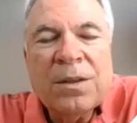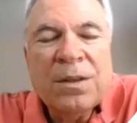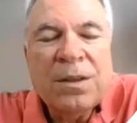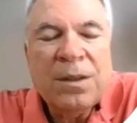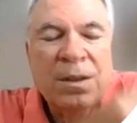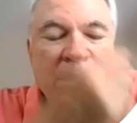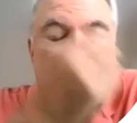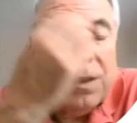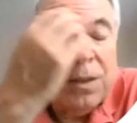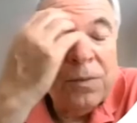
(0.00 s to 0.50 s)

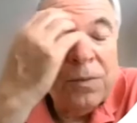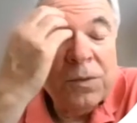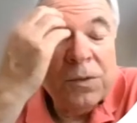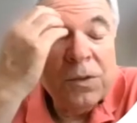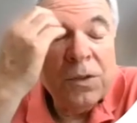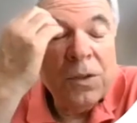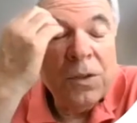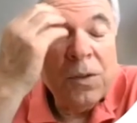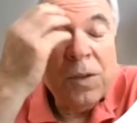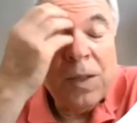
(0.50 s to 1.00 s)

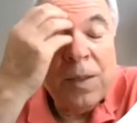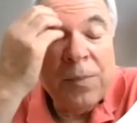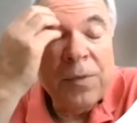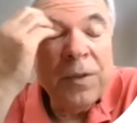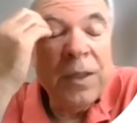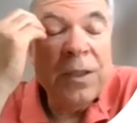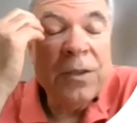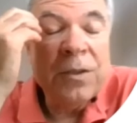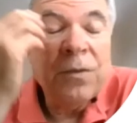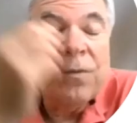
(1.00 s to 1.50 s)

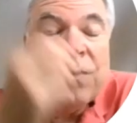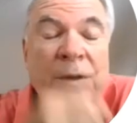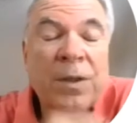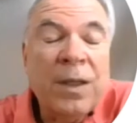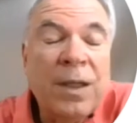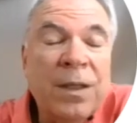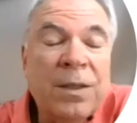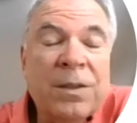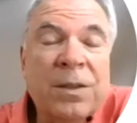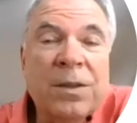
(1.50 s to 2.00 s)
operation for
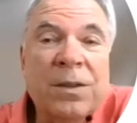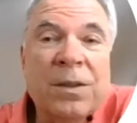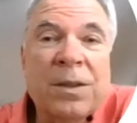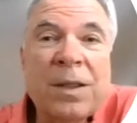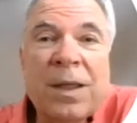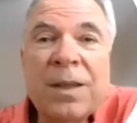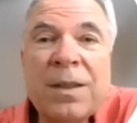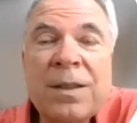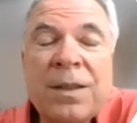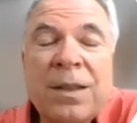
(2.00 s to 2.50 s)
that until the
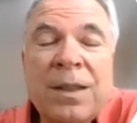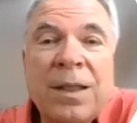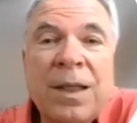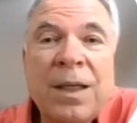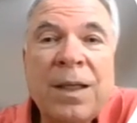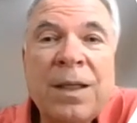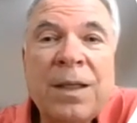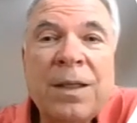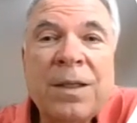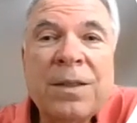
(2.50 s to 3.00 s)

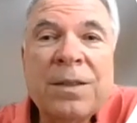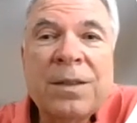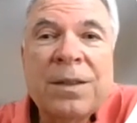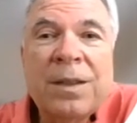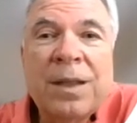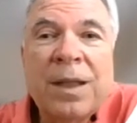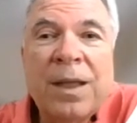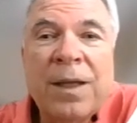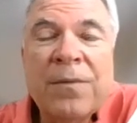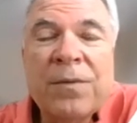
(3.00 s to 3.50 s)
1980s,
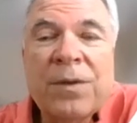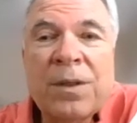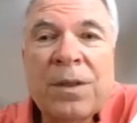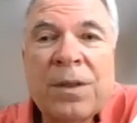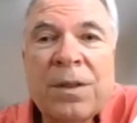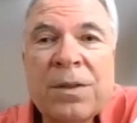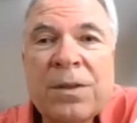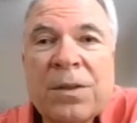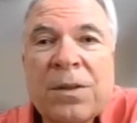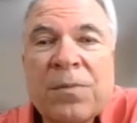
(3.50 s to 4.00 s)

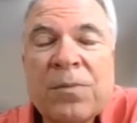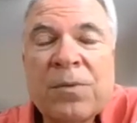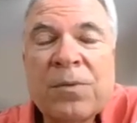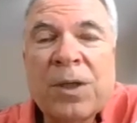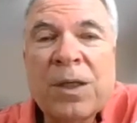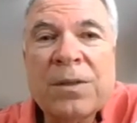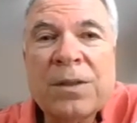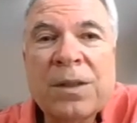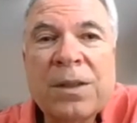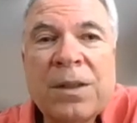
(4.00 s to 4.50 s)
until
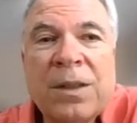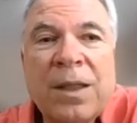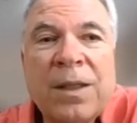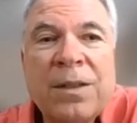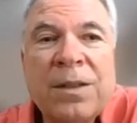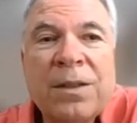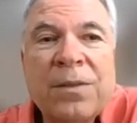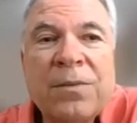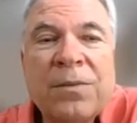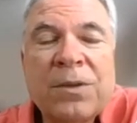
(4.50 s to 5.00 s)

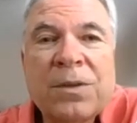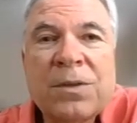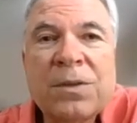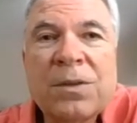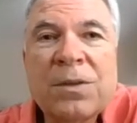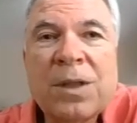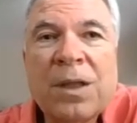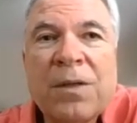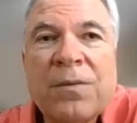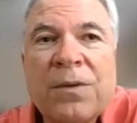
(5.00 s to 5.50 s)
prostaglandin was
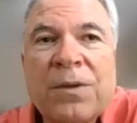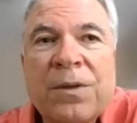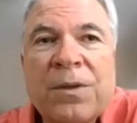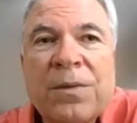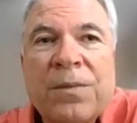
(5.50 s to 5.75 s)
discovered.